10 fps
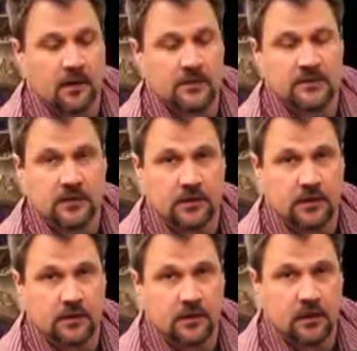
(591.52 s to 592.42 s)
sticking
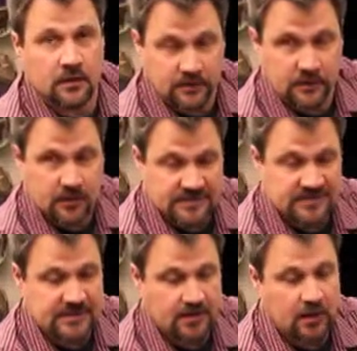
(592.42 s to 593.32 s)
out of the gun. It's called
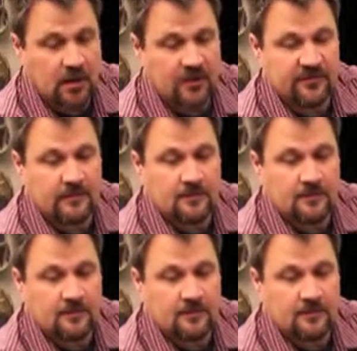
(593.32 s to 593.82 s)
stick off,